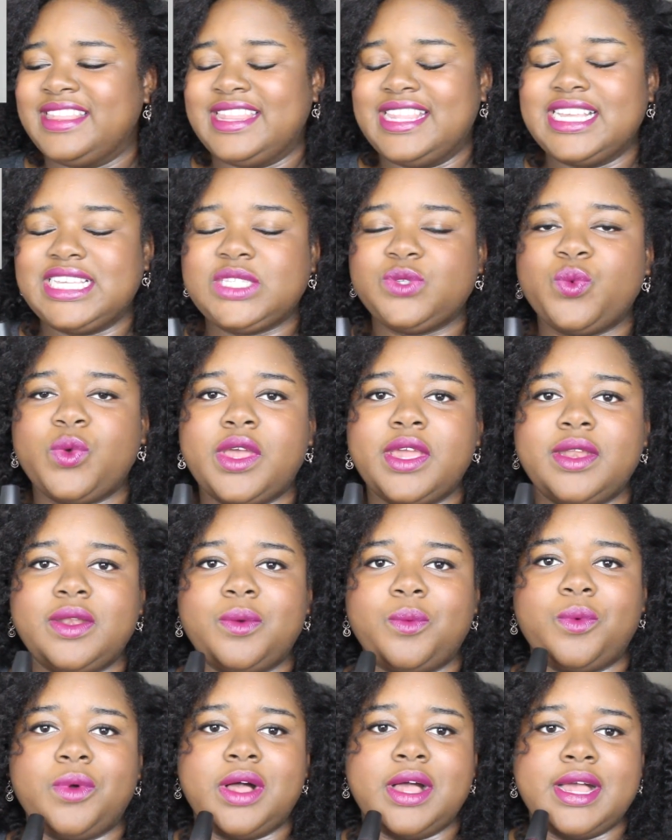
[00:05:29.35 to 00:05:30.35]
This one
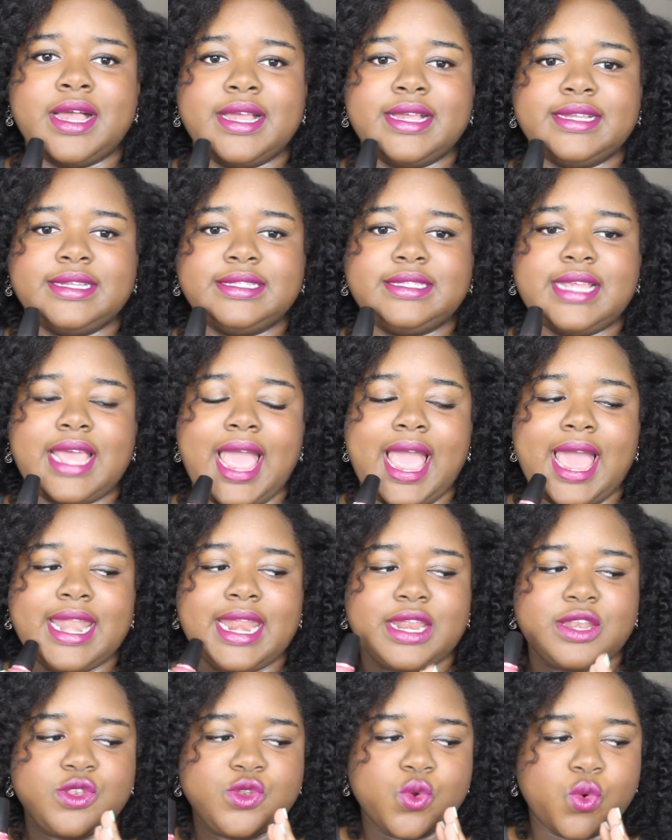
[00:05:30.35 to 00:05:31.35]
had
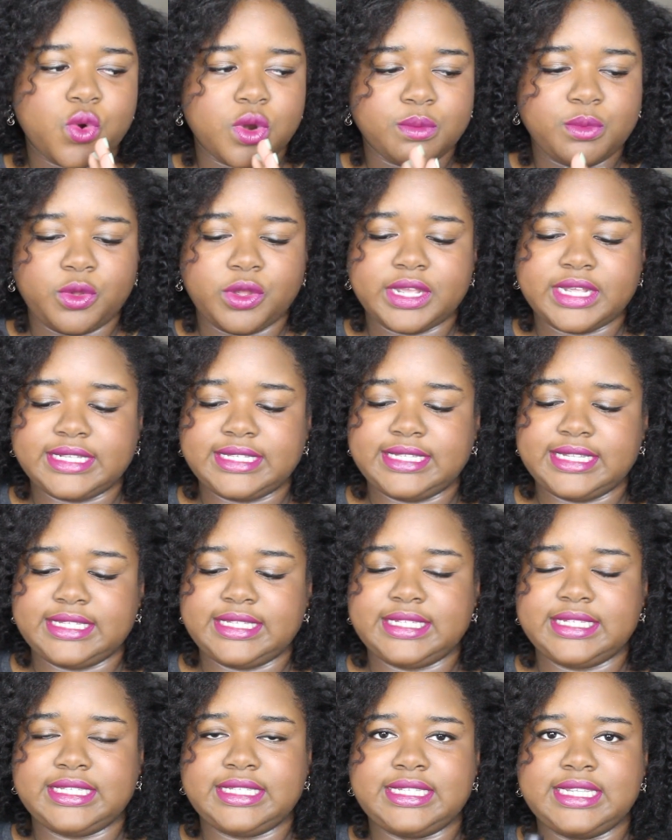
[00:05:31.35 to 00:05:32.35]
a normal
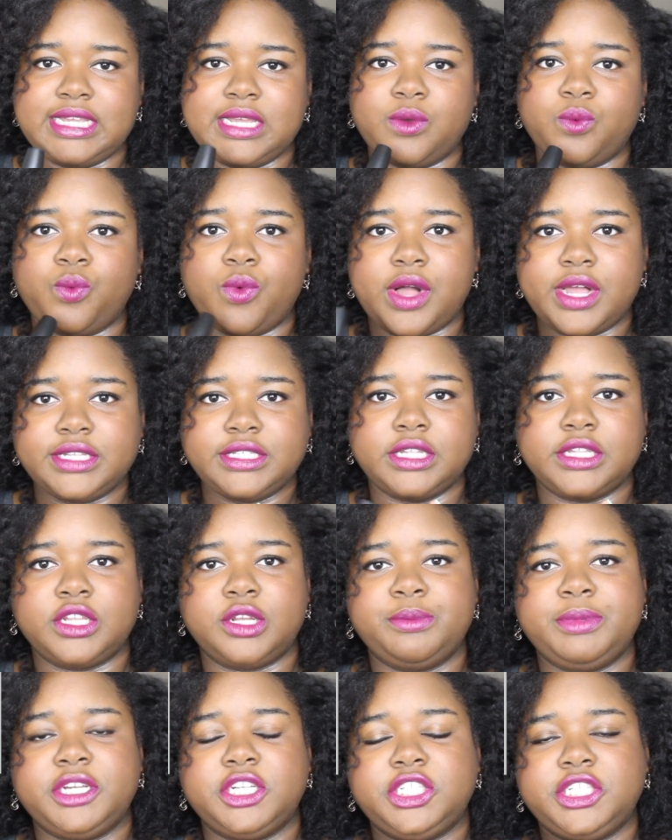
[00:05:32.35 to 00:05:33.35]
consistency. It was a
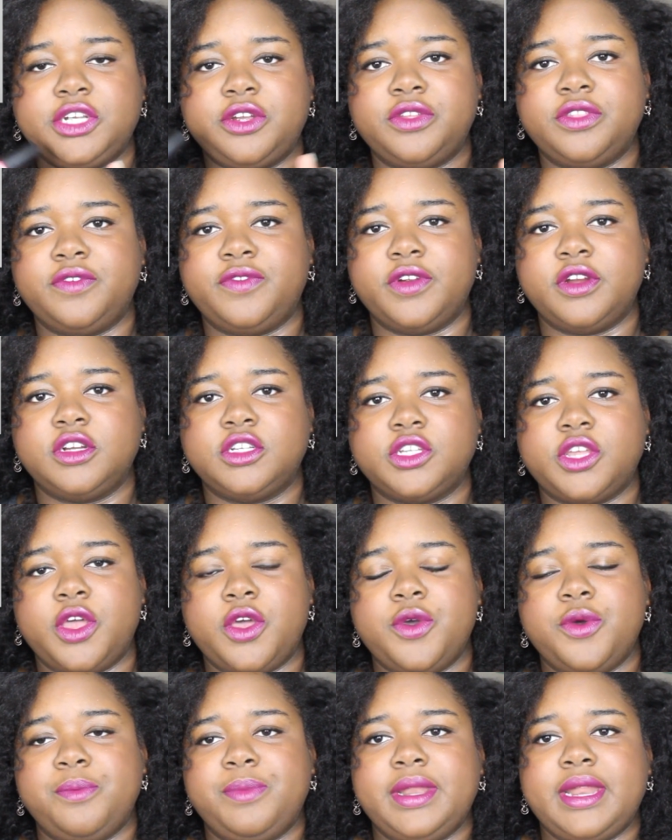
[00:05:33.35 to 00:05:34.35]
little bit sheer on the first
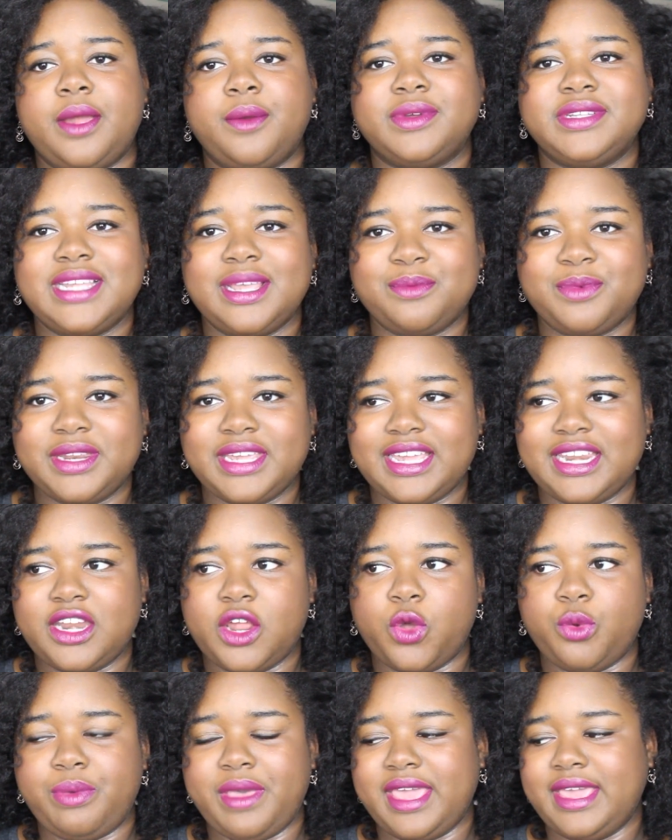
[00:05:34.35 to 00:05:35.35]
coat, but I was able to get
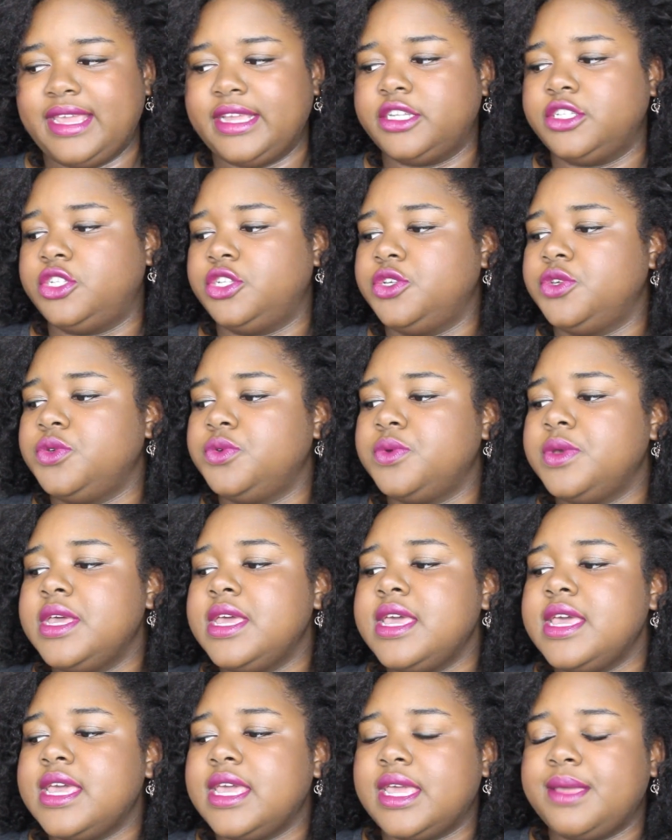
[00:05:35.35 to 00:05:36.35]
it opaque in 2
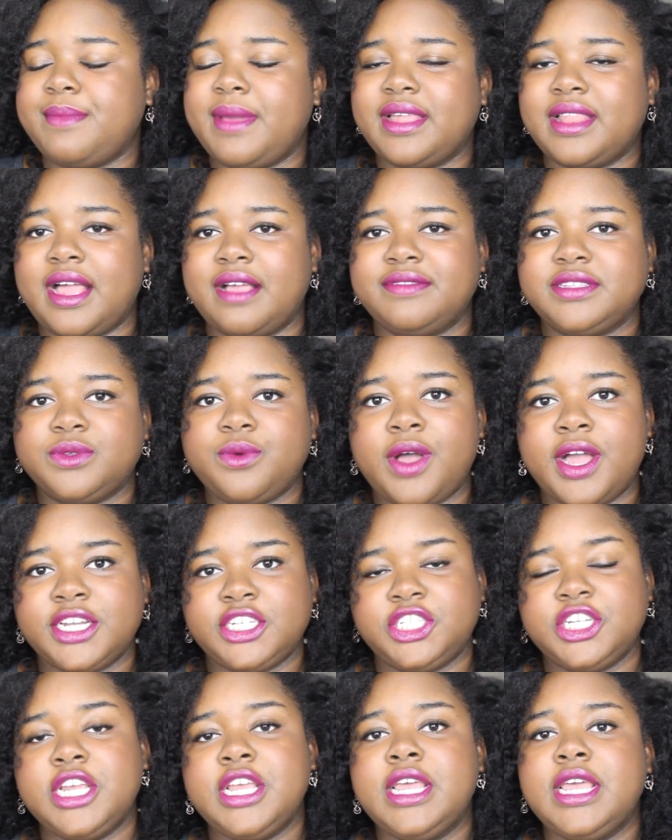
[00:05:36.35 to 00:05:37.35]
in my live
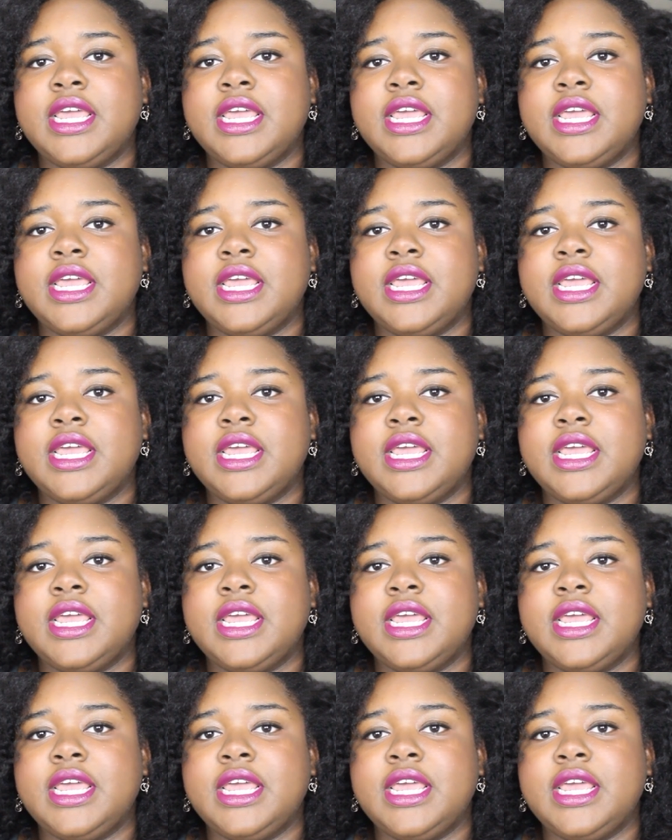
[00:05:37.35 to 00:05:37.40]
swatch.